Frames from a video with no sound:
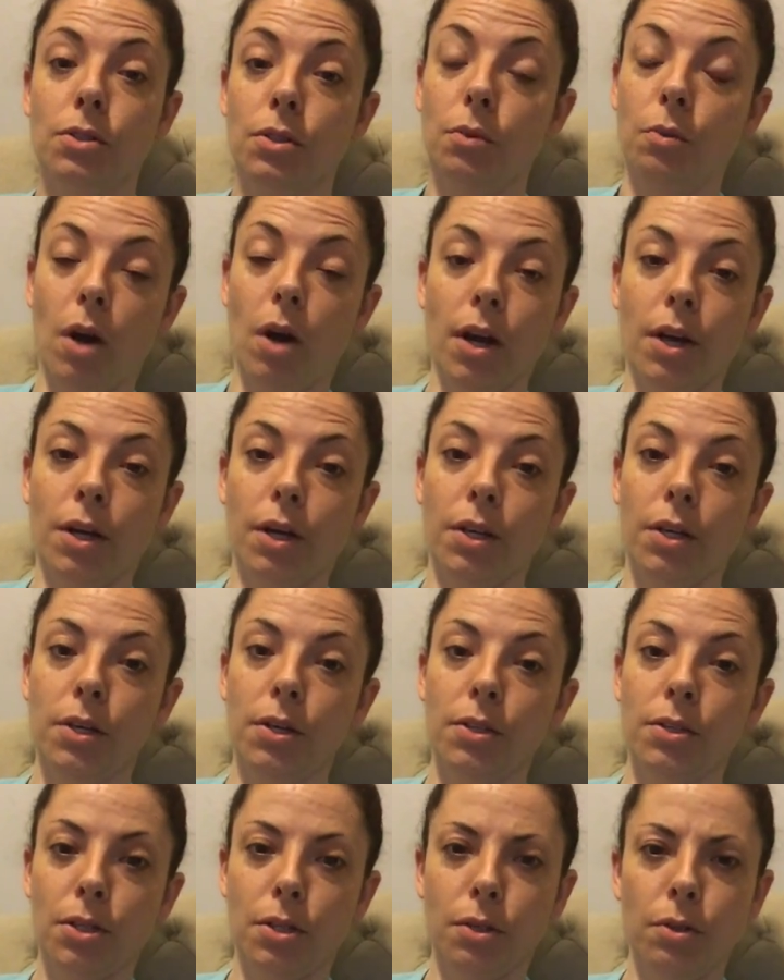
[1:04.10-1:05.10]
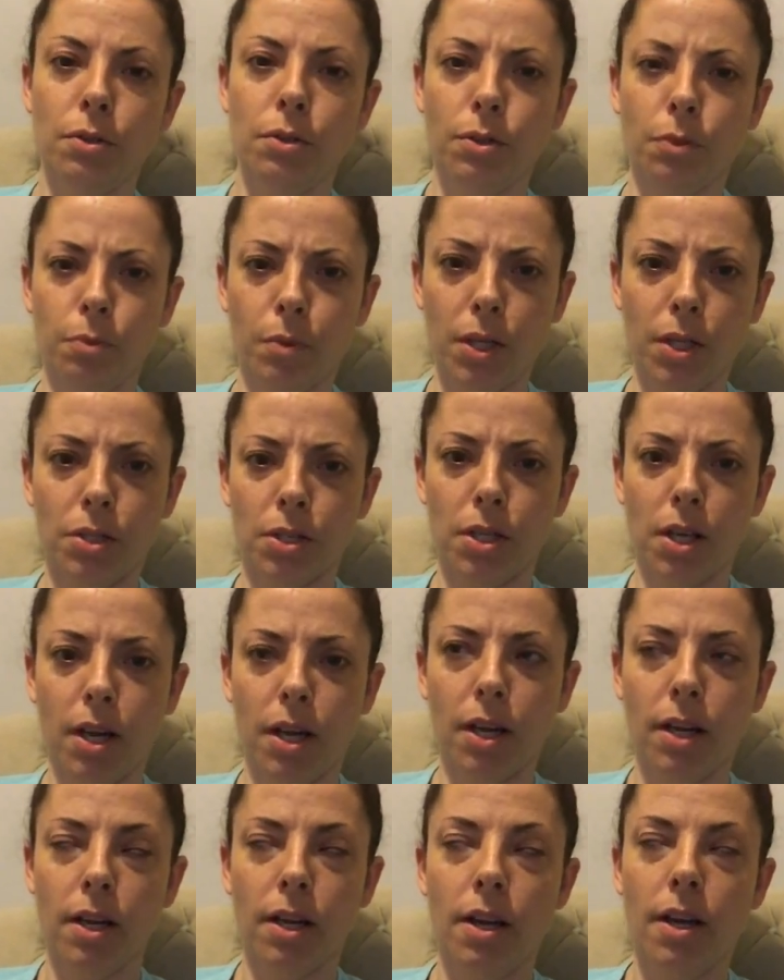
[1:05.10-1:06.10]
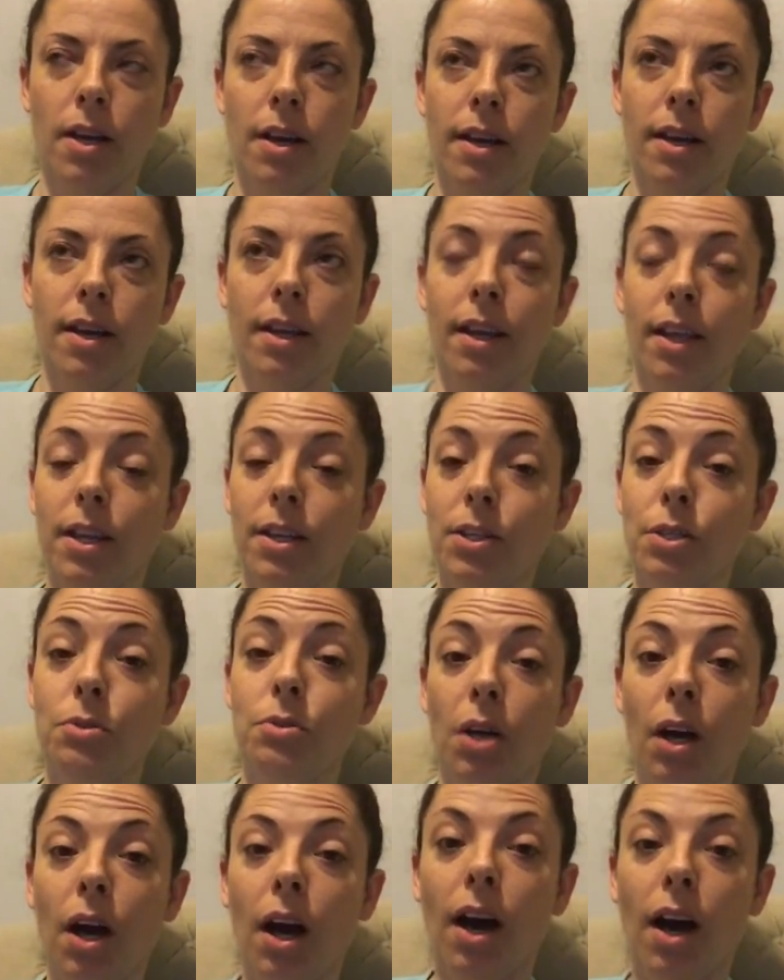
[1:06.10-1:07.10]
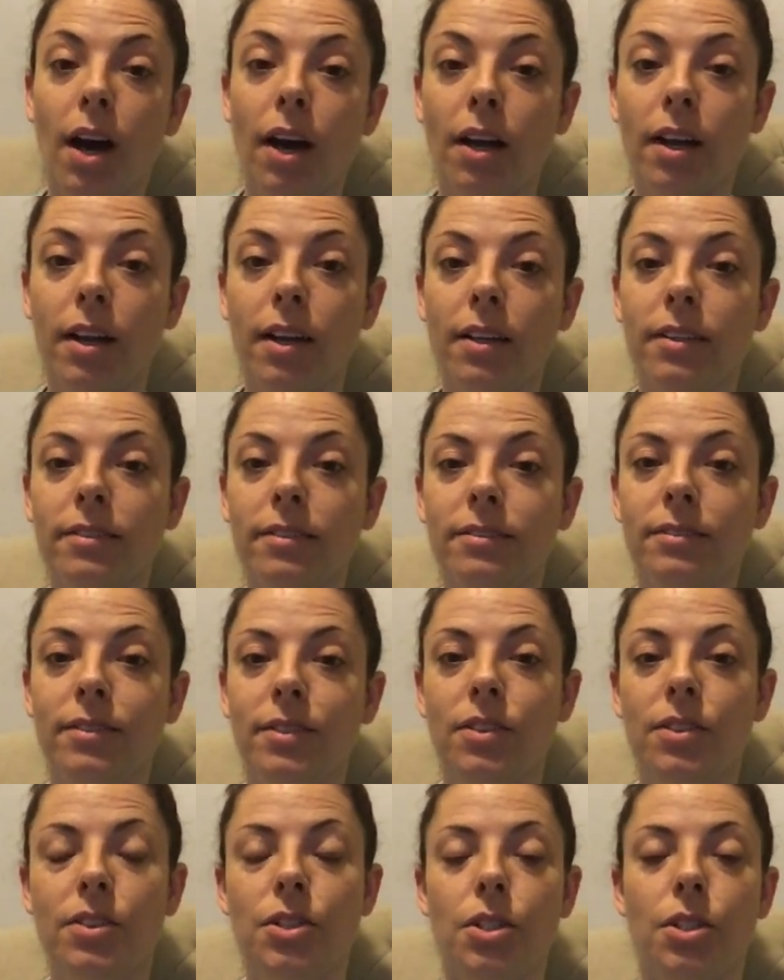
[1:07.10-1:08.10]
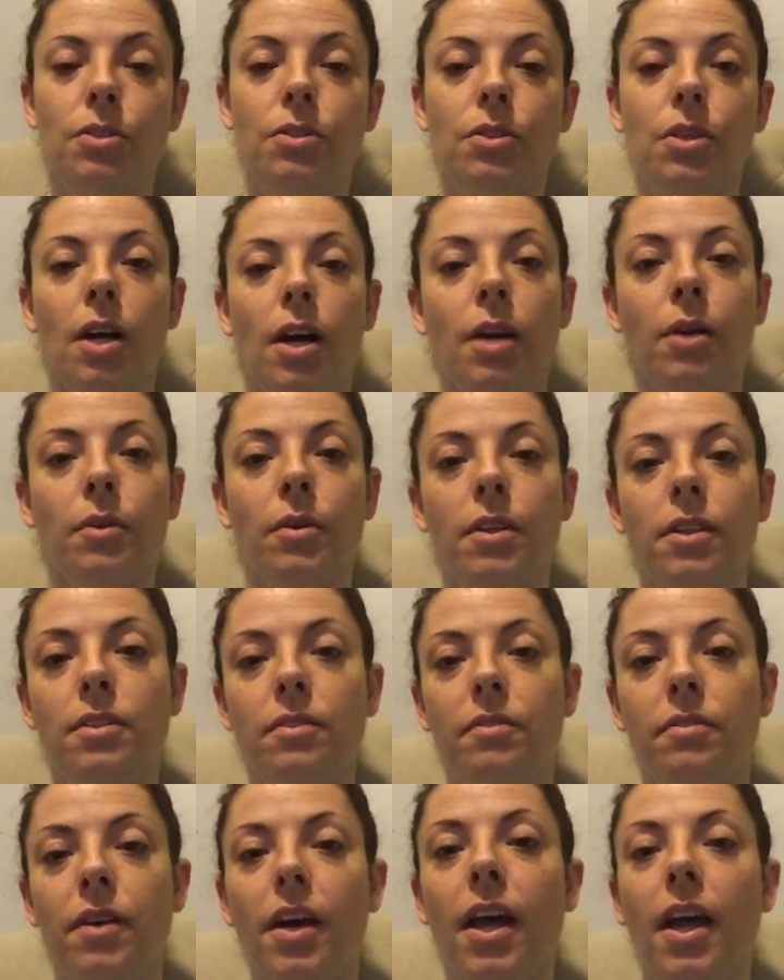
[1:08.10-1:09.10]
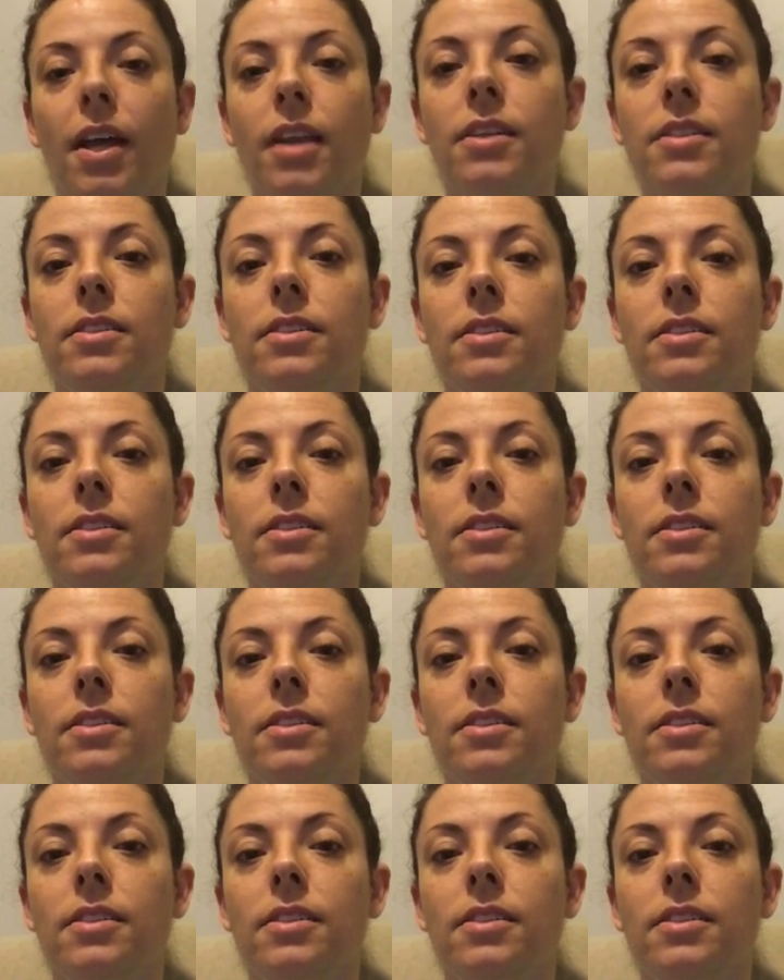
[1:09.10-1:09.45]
a walker? Do you use a wheelchair? Can you talk? Do you talk with a device?